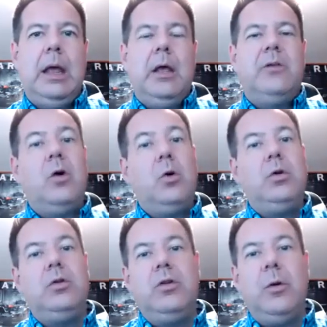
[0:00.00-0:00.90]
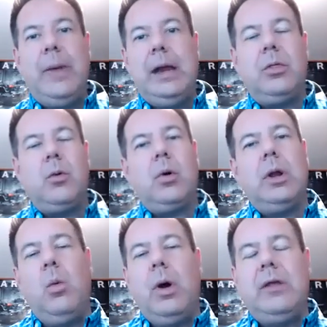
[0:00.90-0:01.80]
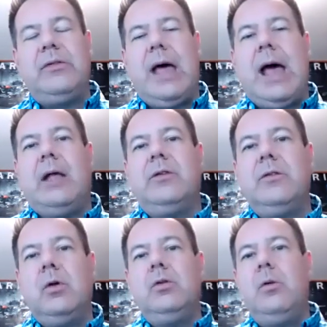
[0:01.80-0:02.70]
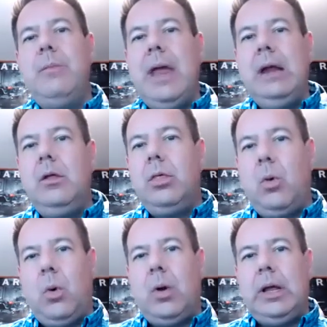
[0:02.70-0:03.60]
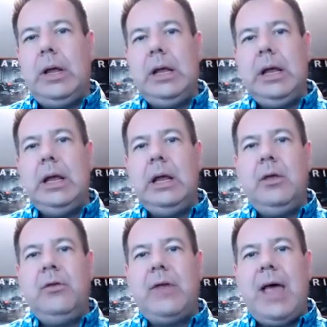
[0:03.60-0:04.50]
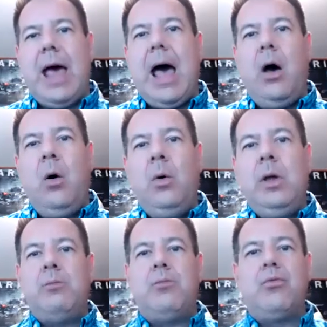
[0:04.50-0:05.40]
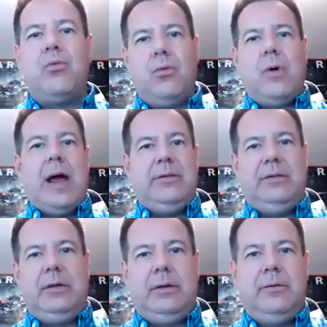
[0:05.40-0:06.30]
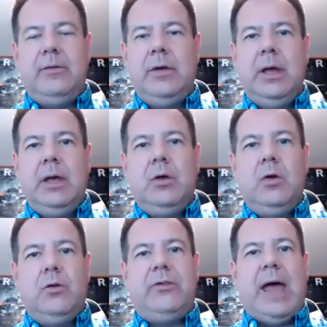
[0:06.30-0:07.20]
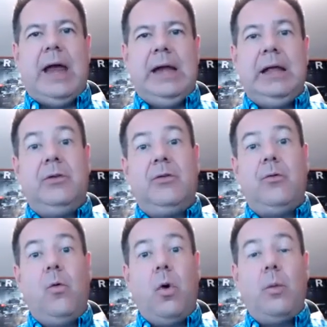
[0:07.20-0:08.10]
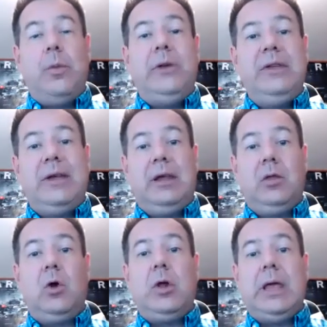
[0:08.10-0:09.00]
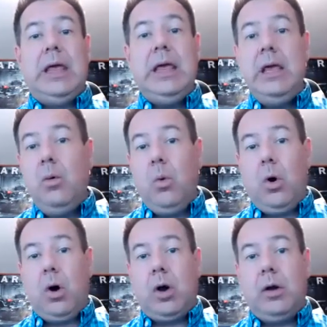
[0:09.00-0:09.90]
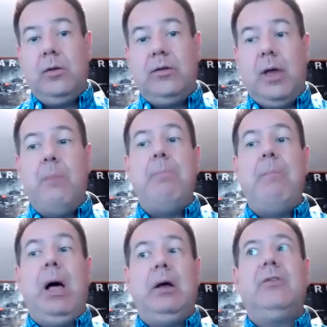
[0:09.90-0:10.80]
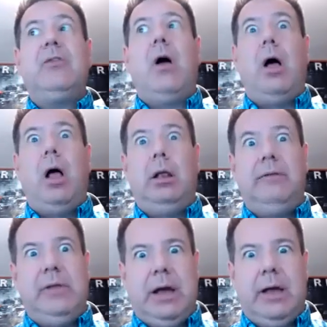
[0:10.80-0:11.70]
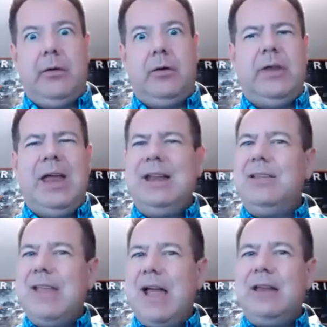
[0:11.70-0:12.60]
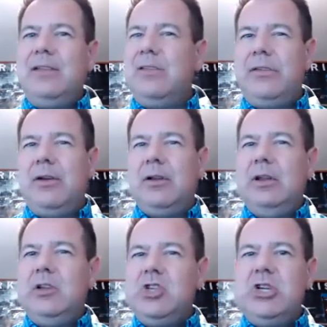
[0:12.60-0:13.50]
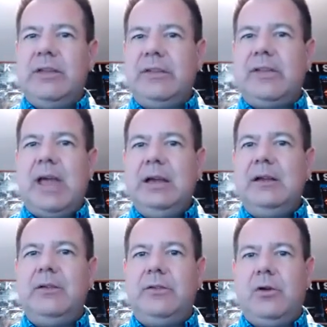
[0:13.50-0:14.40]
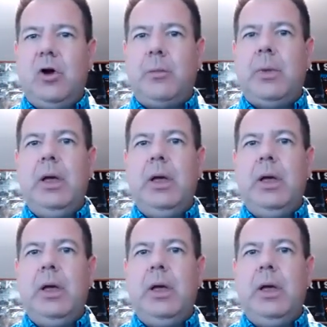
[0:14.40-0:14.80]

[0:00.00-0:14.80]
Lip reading: So domain authority, what is that? So domain authority is how impressive your site is for particular keywords amongst all of the others. And it's not necessarily just tied to SERP,